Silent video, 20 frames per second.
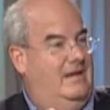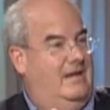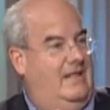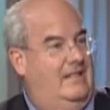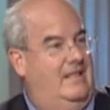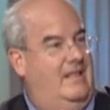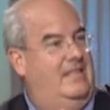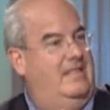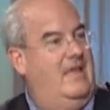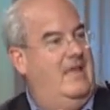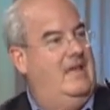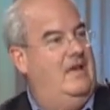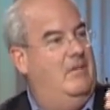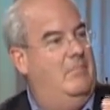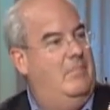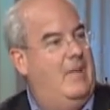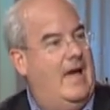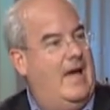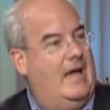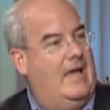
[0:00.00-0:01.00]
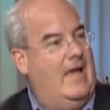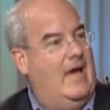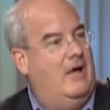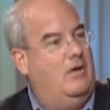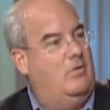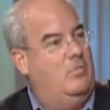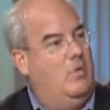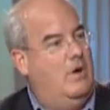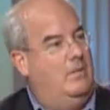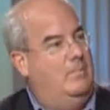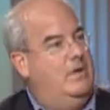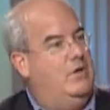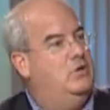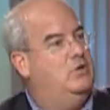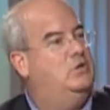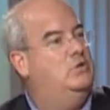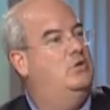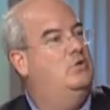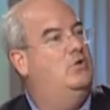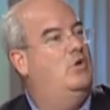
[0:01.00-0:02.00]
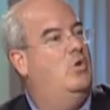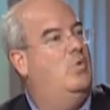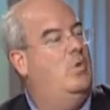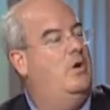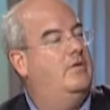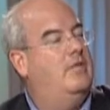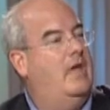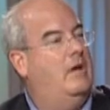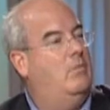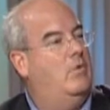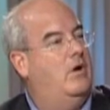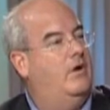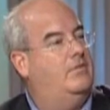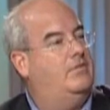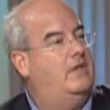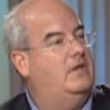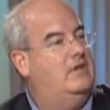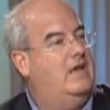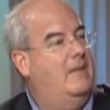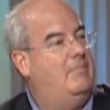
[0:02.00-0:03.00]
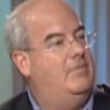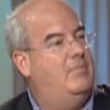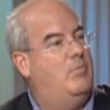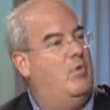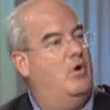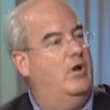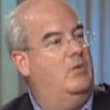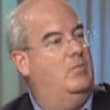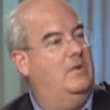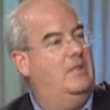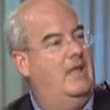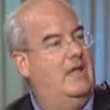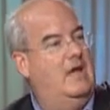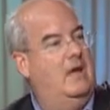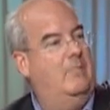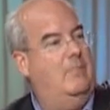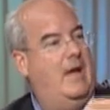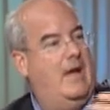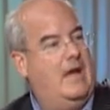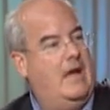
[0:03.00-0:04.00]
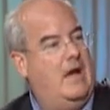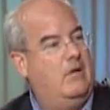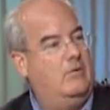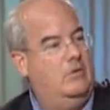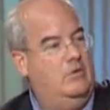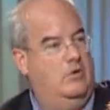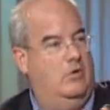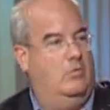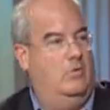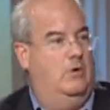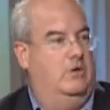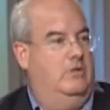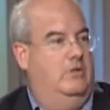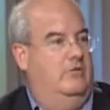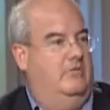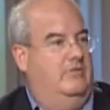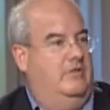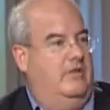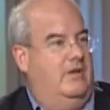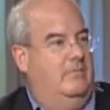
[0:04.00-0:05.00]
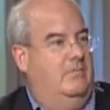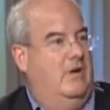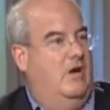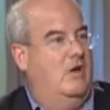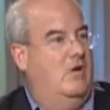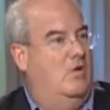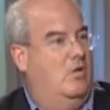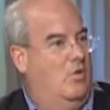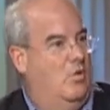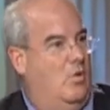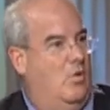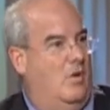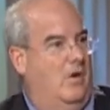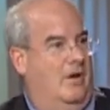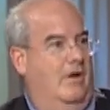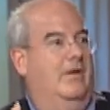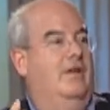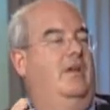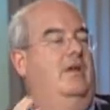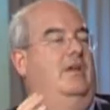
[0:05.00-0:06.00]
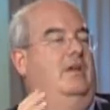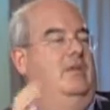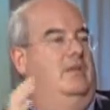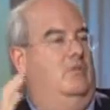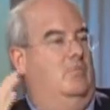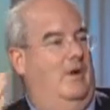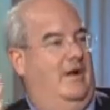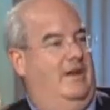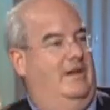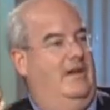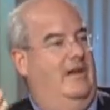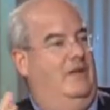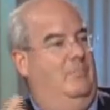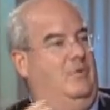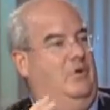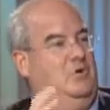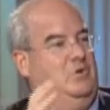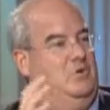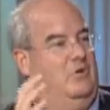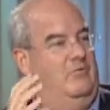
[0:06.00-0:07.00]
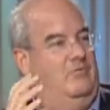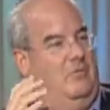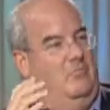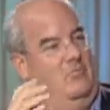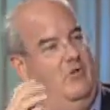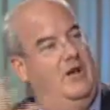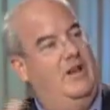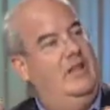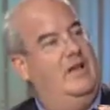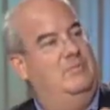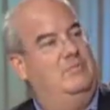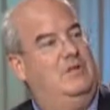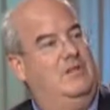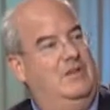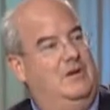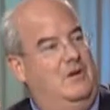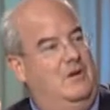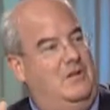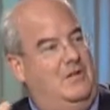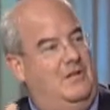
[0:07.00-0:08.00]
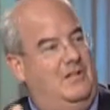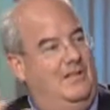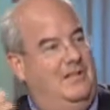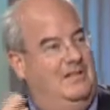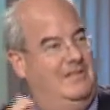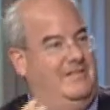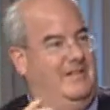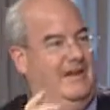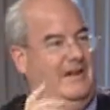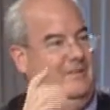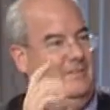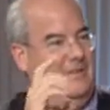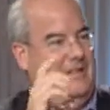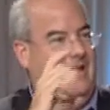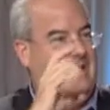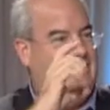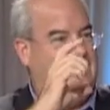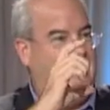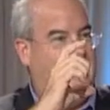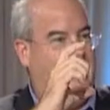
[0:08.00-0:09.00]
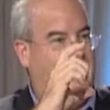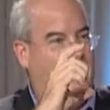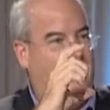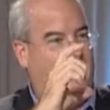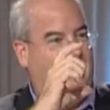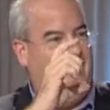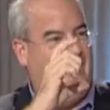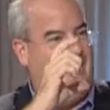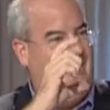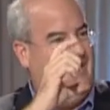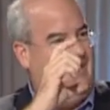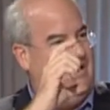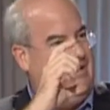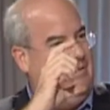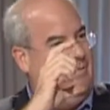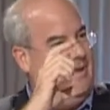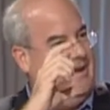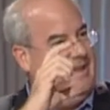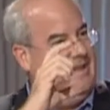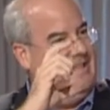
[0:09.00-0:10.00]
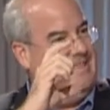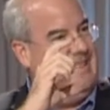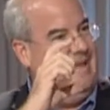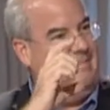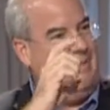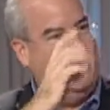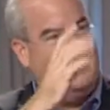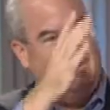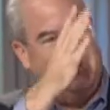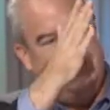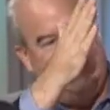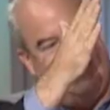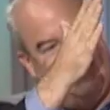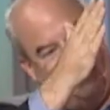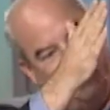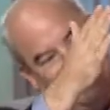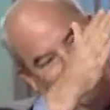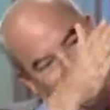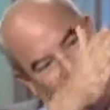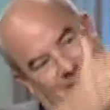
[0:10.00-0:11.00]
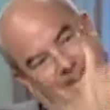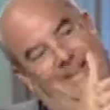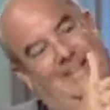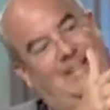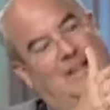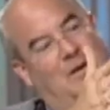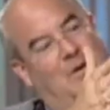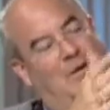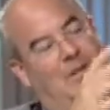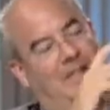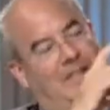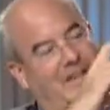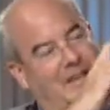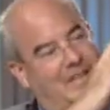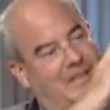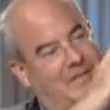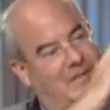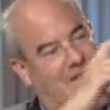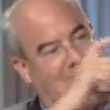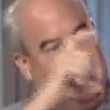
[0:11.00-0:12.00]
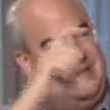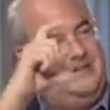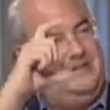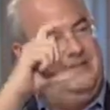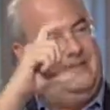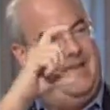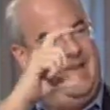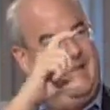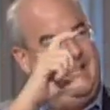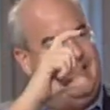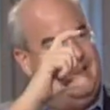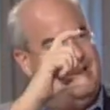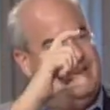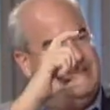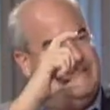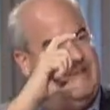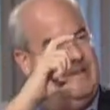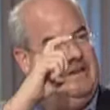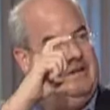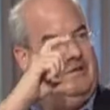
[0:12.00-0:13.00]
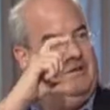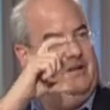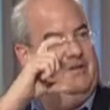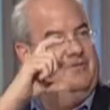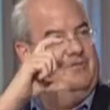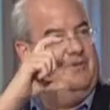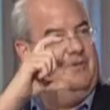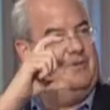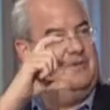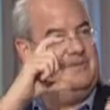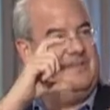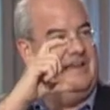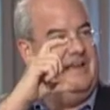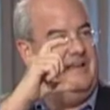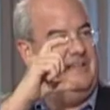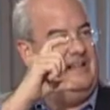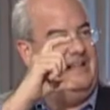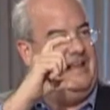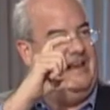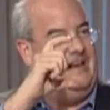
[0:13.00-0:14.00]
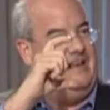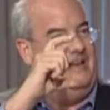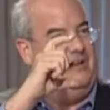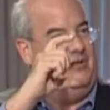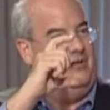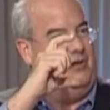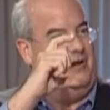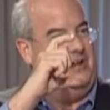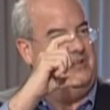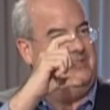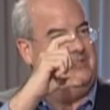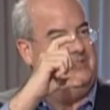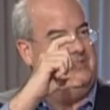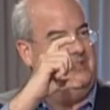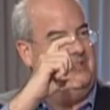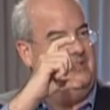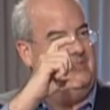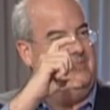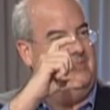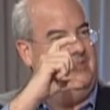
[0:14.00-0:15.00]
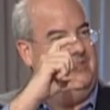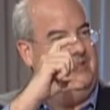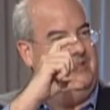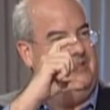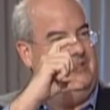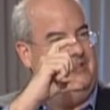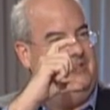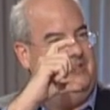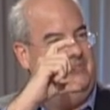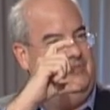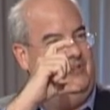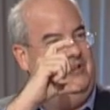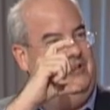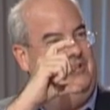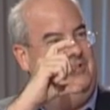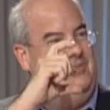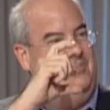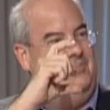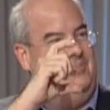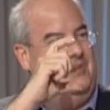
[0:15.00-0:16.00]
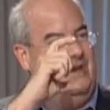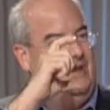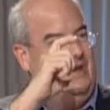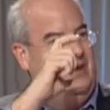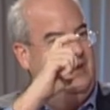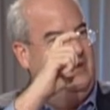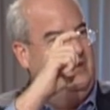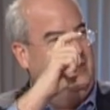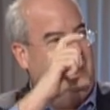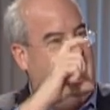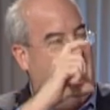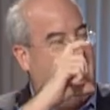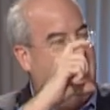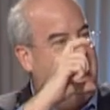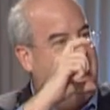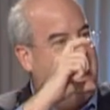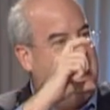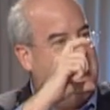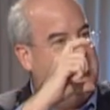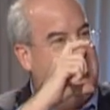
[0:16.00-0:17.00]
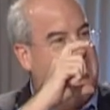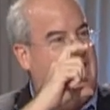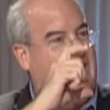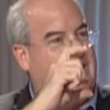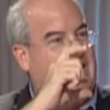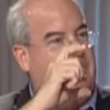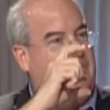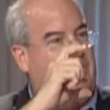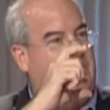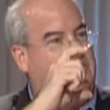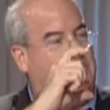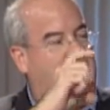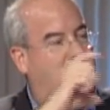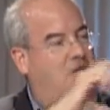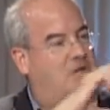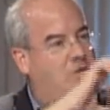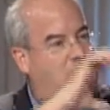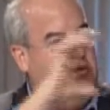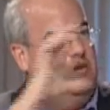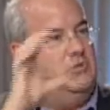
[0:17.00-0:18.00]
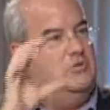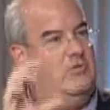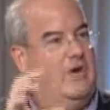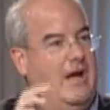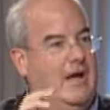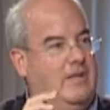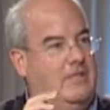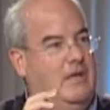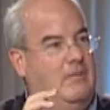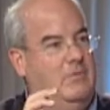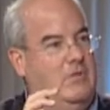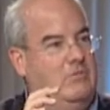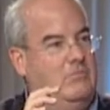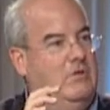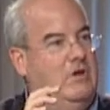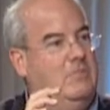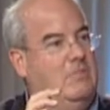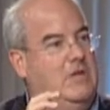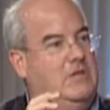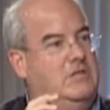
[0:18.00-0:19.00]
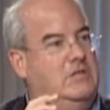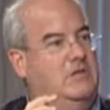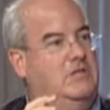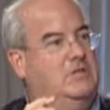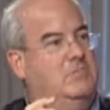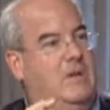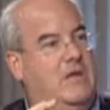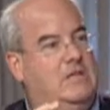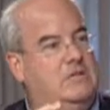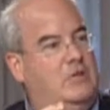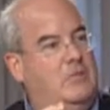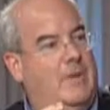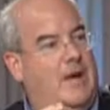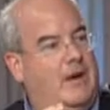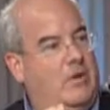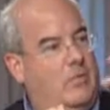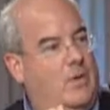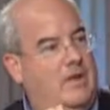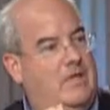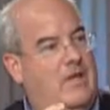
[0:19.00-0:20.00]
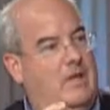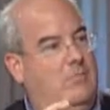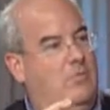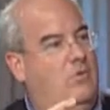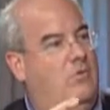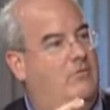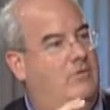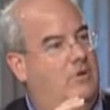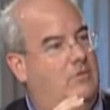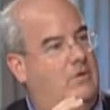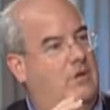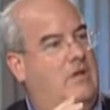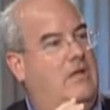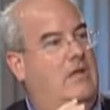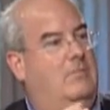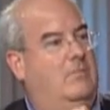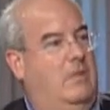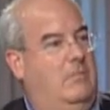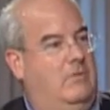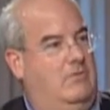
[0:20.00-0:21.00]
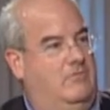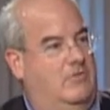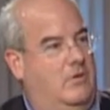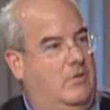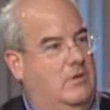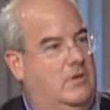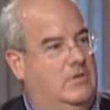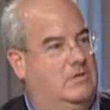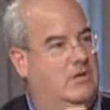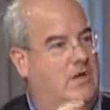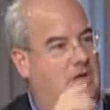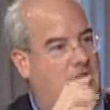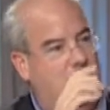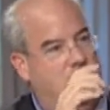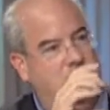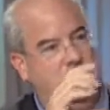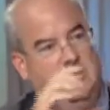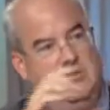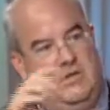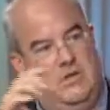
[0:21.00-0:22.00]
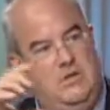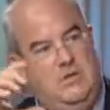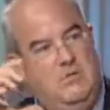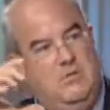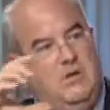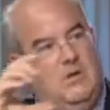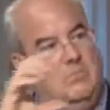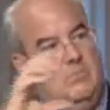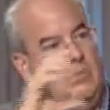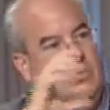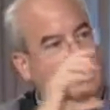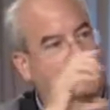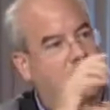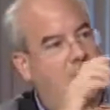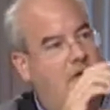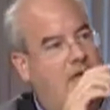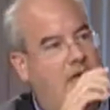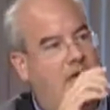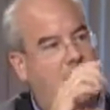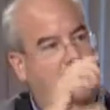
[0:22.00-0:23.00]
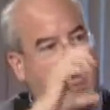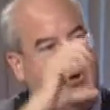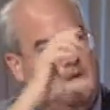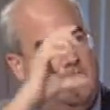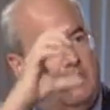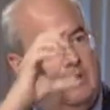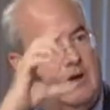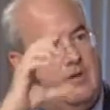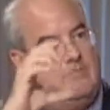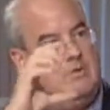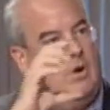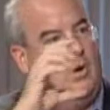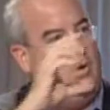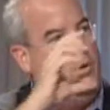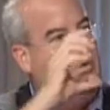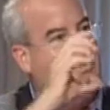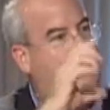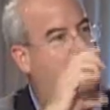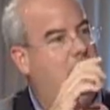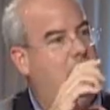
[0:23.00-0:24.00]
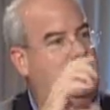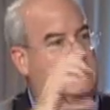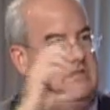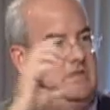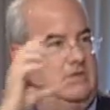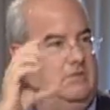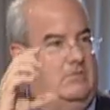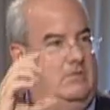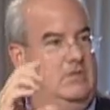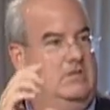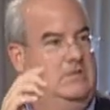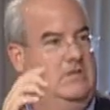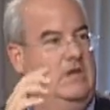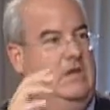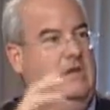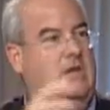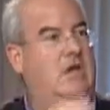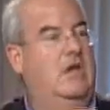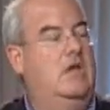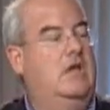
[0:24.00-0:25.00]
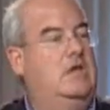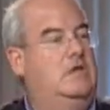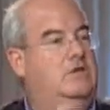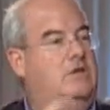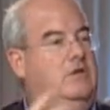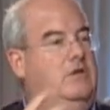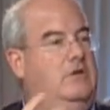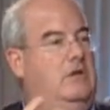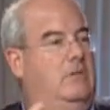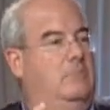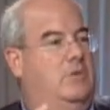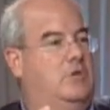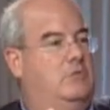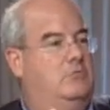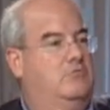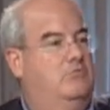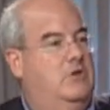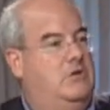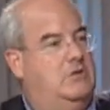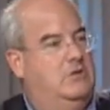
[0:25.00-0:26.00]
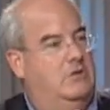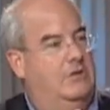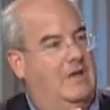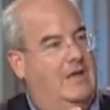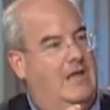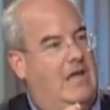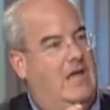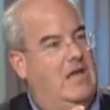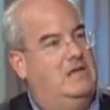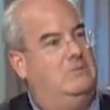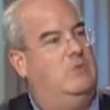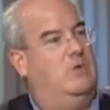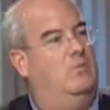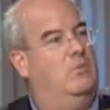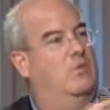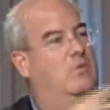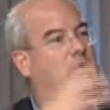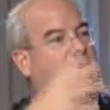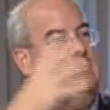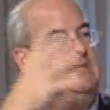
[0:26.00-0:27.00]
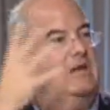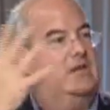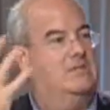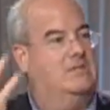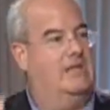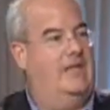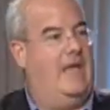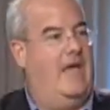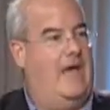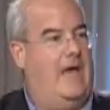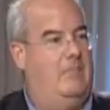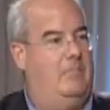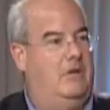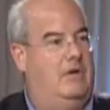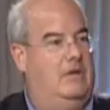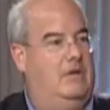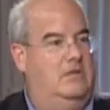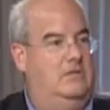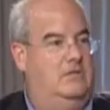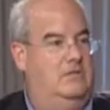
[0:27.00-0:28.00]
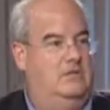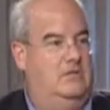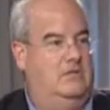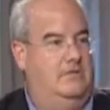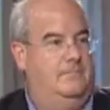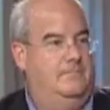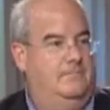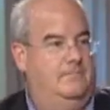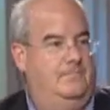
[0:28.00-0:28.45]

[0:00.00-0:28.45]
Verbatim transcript: And then they come back out. Well, because you know where they were at the depth point, when they come back out, you know where to look for them. Or you want to take a picture of them running up to the goal right? With legacy camera, you want to get them on one side and you want to get the goal on the other, and you do that, and the next thing you know, you're focusing on the lady across the, the field. Now you can select that person and you can track them in three dimensional space. No matter where they move, you can keep them in focus so that you can move the camera. You don't have to hold them in the center of the scene. So you get a much richer engagement with what's actually happening in the scene.